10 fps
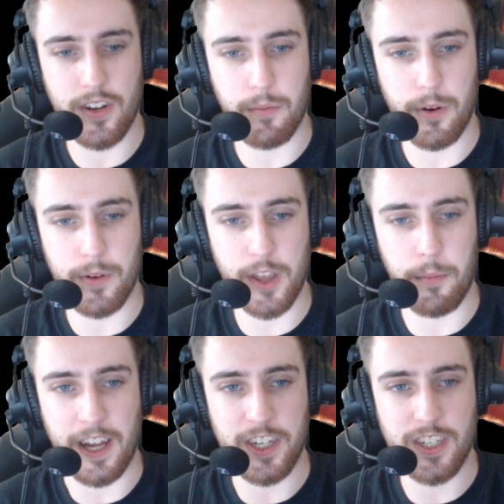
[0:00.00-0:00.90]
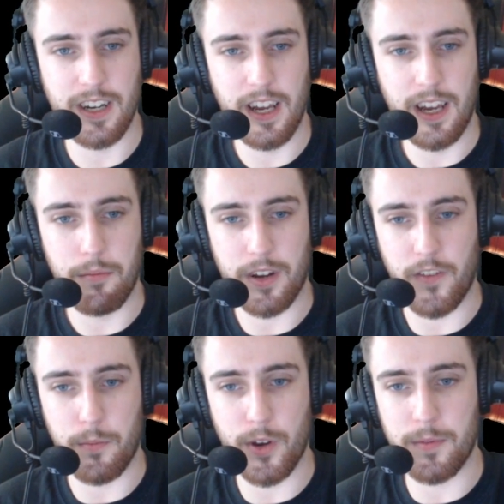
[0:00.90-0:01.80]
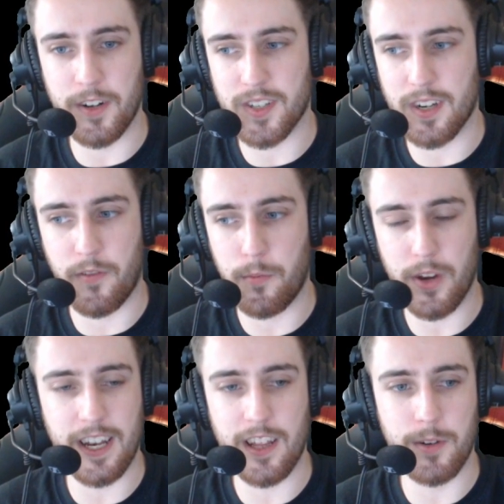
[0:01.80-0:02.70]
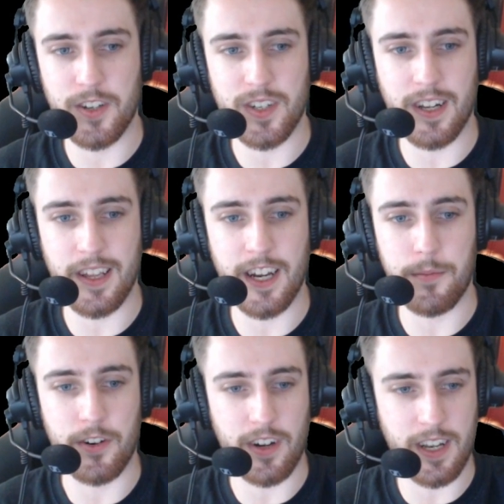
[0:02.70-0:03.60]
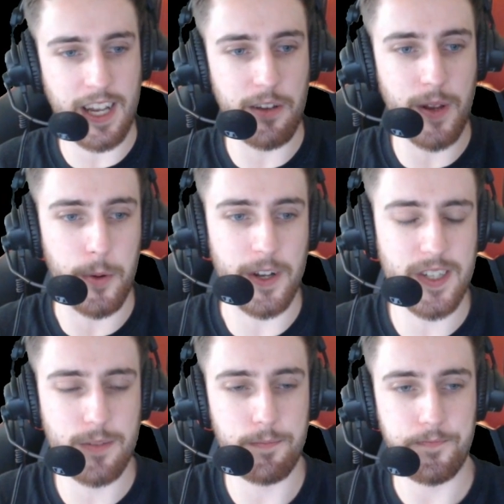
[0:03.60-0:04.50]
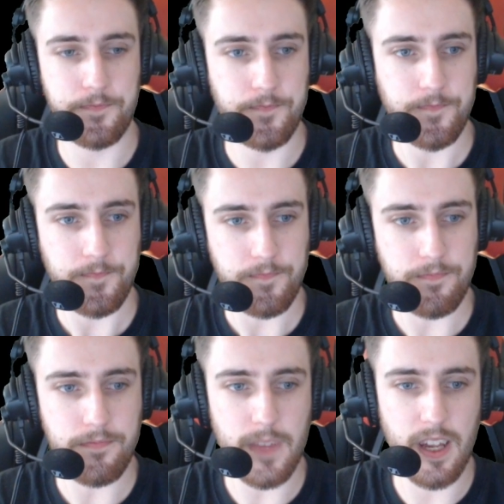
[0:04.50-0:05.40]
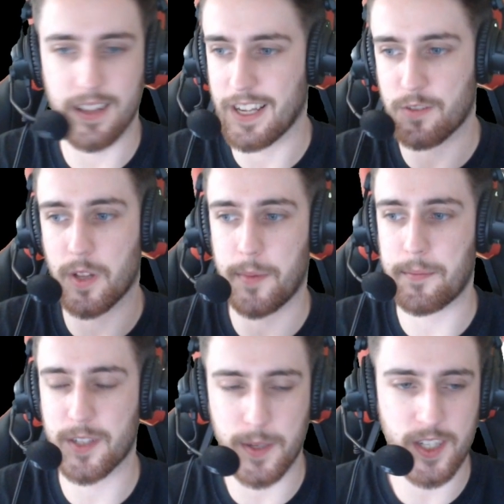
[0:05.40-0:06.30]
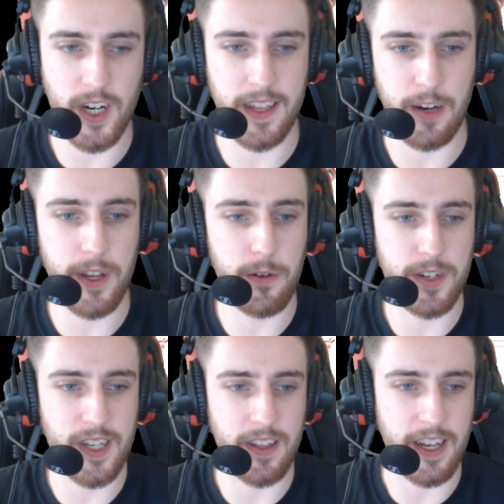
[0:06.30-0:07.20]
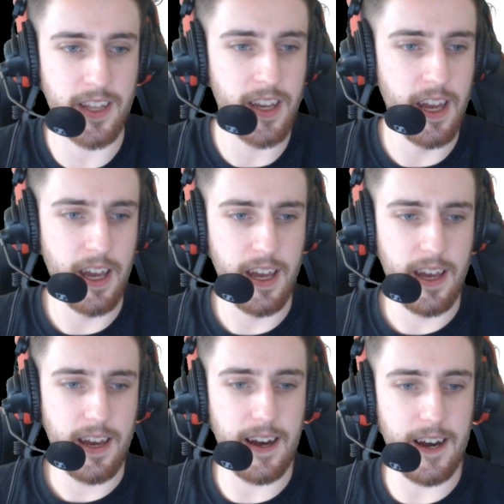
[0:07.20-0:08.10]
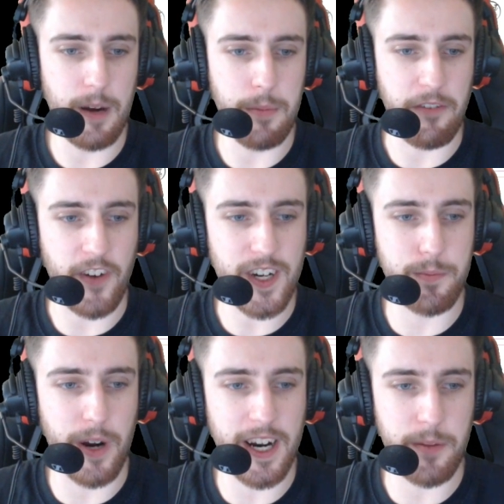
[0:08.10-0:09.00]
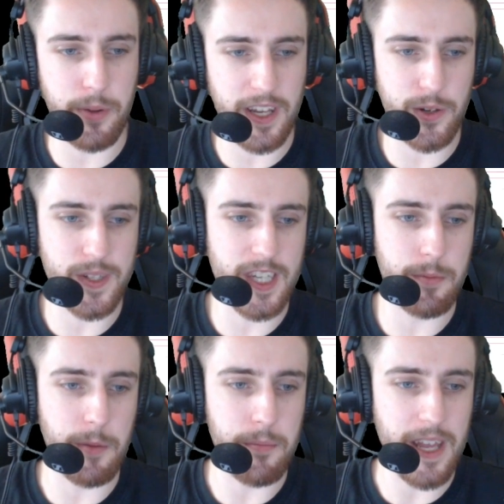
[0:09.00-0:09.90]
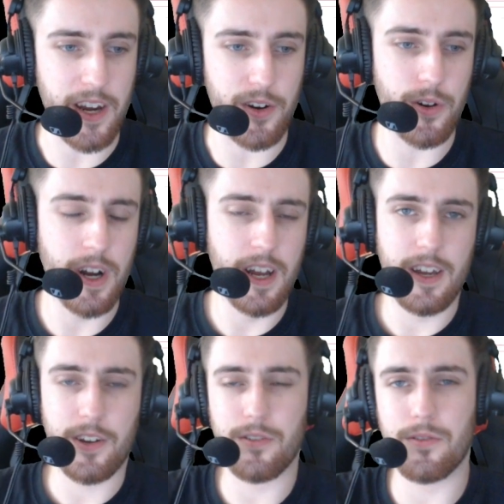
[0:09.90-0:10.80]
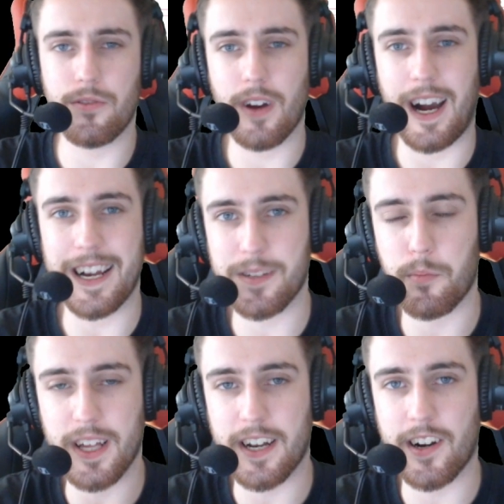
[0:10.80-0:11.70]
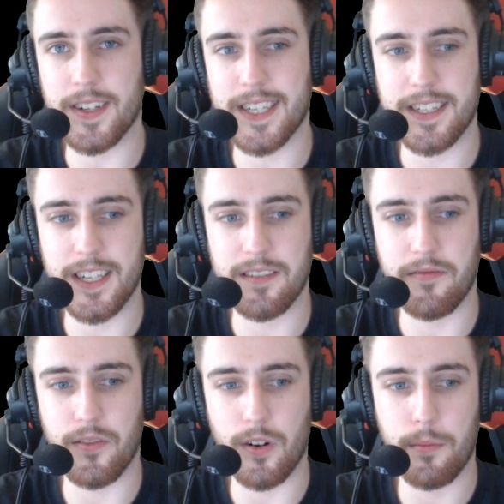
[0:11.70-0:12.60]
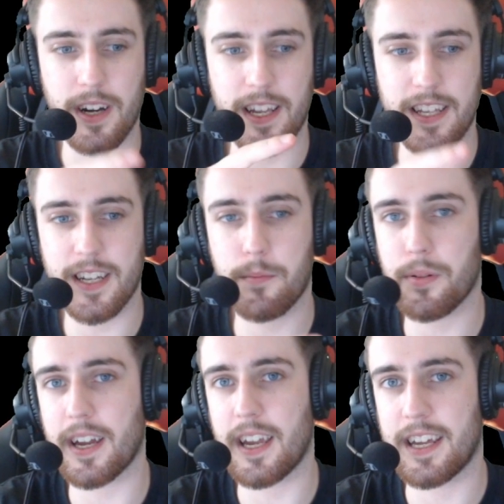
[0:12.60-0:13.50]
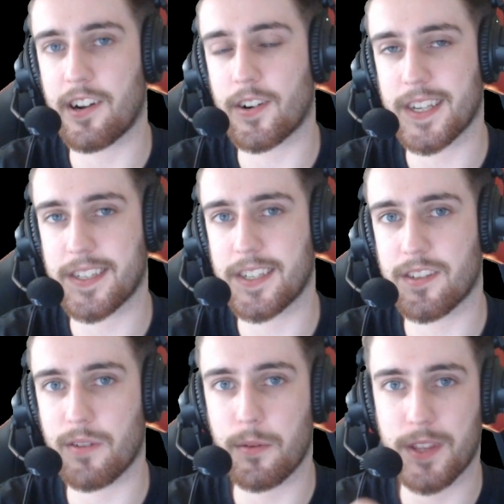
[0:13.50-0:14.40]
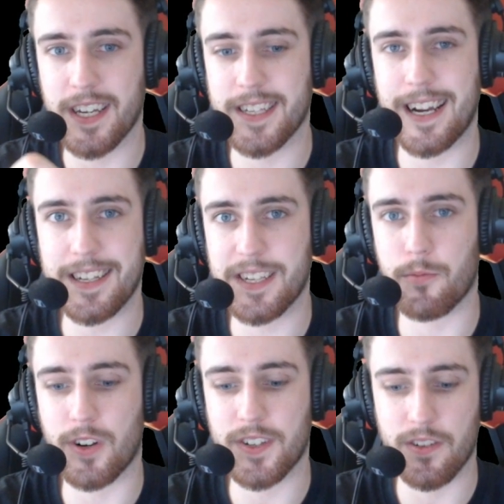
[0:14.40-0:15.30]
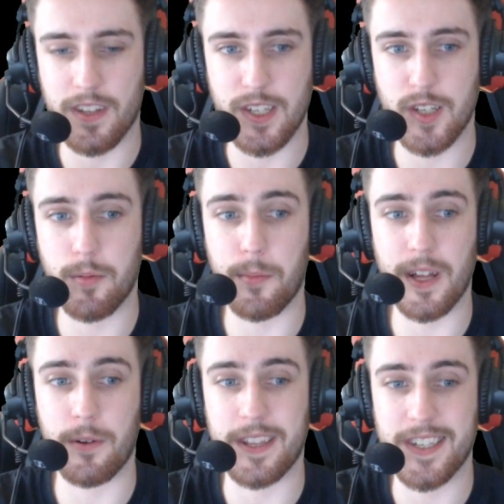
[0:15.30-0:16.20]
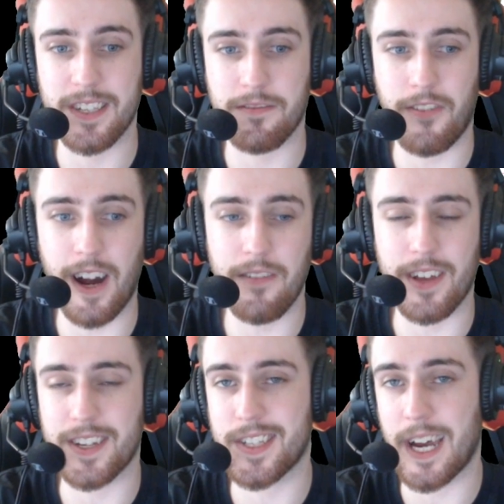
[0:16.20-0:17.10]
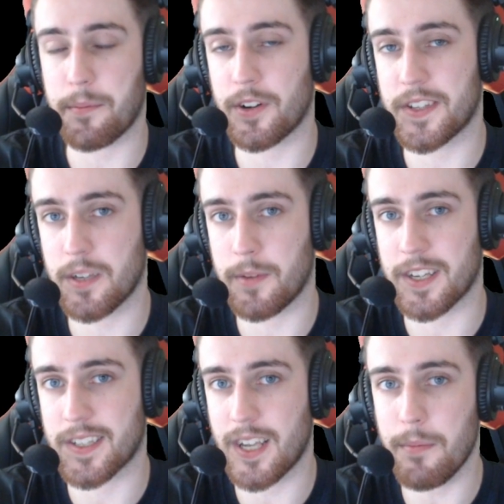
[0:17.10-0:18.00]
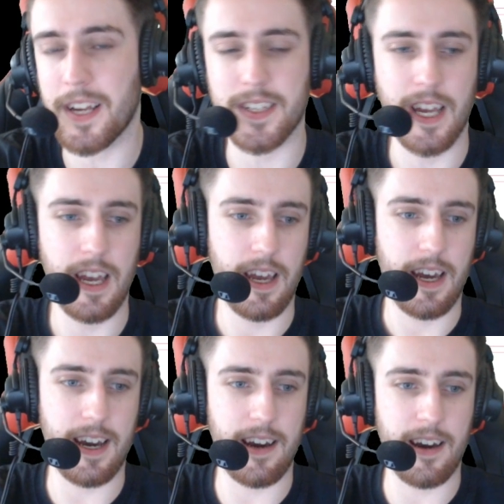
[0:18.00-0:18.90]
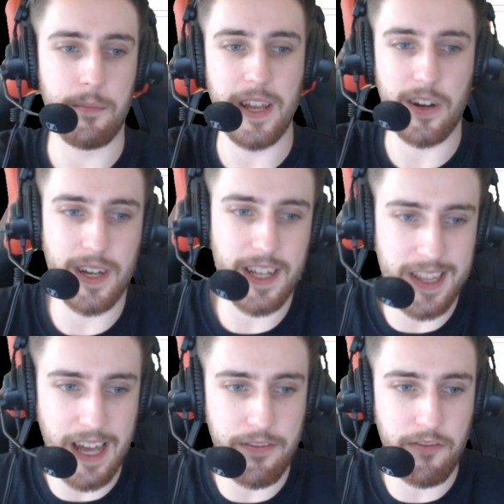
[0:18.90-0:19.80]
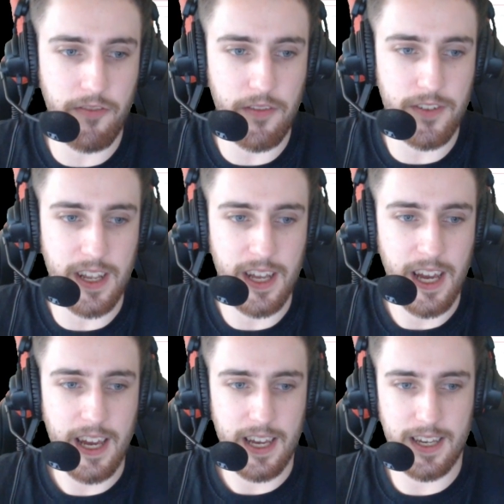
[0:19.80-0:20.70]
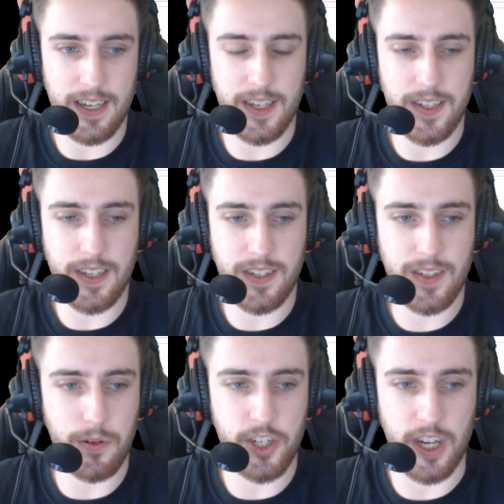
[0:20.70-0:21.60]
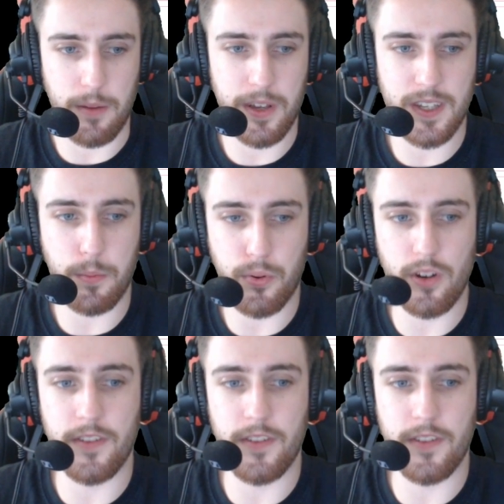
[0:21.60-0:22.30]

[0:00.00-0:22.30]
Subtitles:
can put one on the bench, but if you put any of them in your starting lineup, they're not going to get you any points, unless one of them happens to be starting that week, which is unlikely. My first bargain pick, though, is going to be Miho, who hasn't played in RLCS Season 4, but he did play in RLCS Season 3 with the exact same roster that he's going to be playing with in Season 5. That is Dapper and Timmy as teammates. And Miho at 1150 is so cheap. He's a proven